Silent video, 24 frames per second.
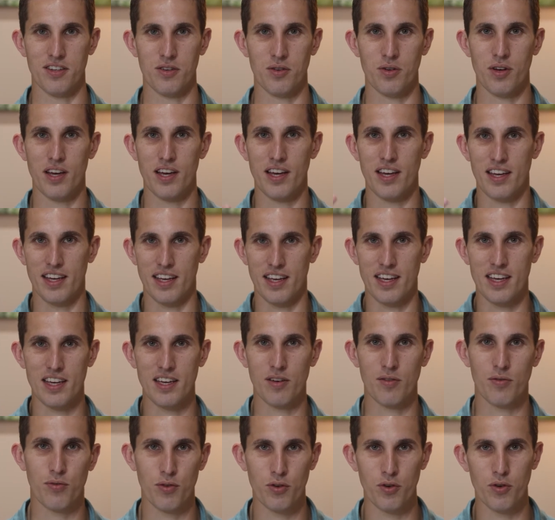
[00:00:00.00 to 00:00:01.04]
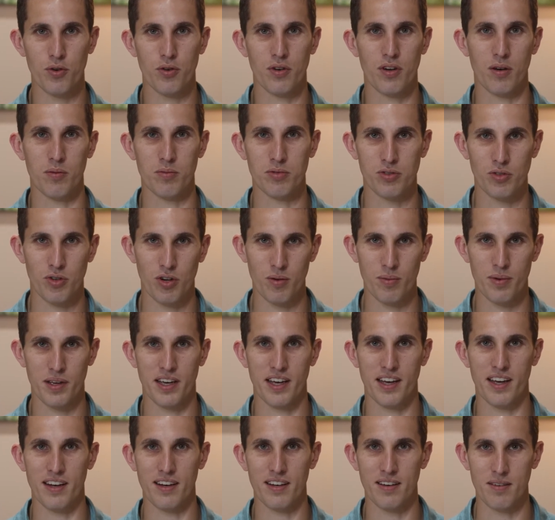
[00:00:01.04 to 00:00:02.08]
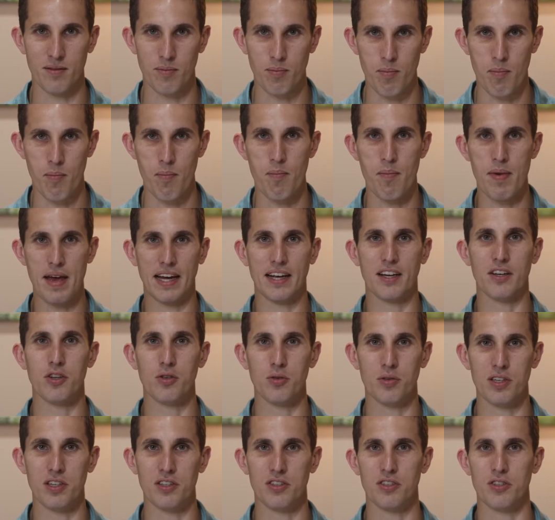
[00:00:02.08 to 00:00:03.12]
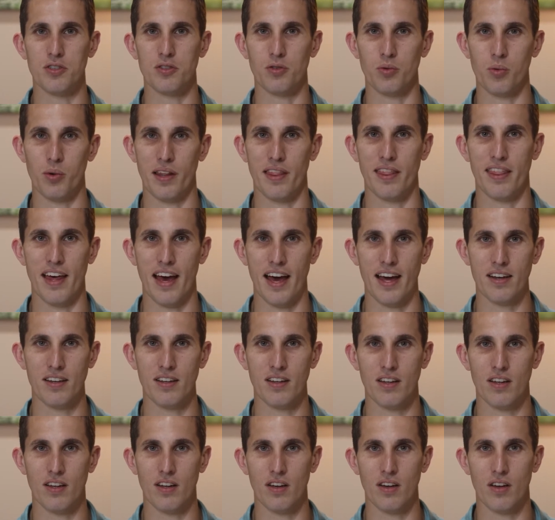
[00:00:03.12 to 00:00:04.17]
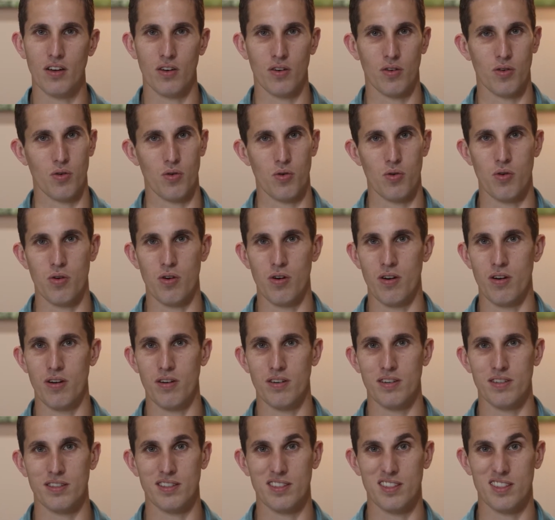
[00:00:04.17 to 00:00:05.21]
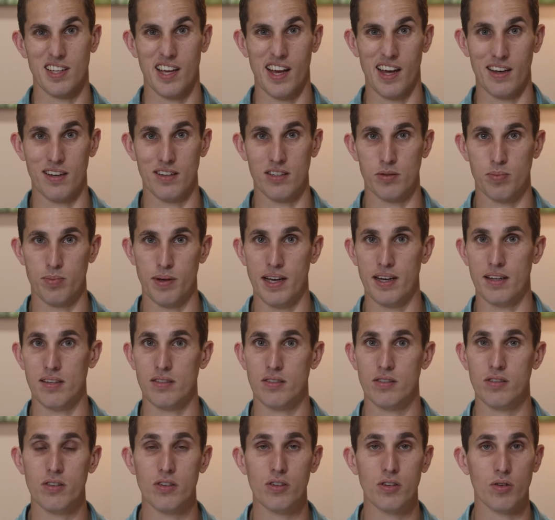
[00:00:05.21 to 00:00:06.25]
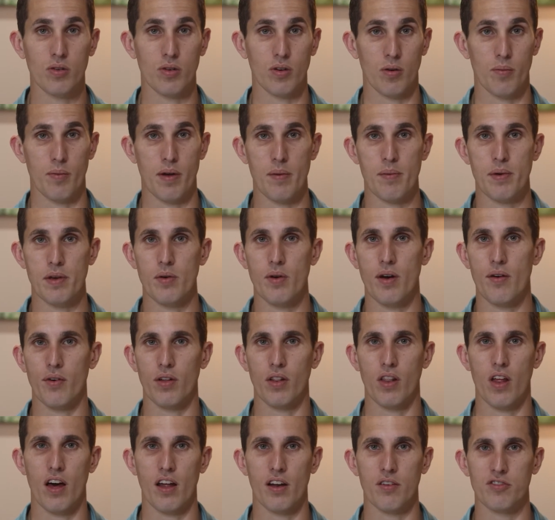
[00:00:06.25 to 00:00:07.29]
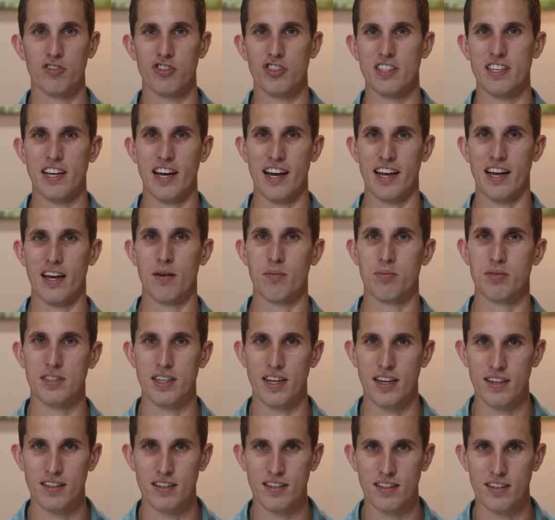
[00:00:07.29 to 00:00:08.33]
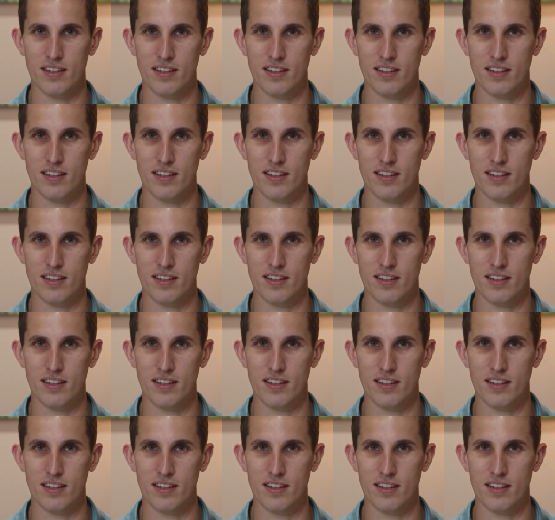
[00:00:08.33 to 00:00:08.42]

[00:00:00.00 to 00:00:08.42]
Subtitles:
you eat food, absorb it, and make new tissues with that? Or does it kind of just pass through? Or maybe you have a lot of GI upset.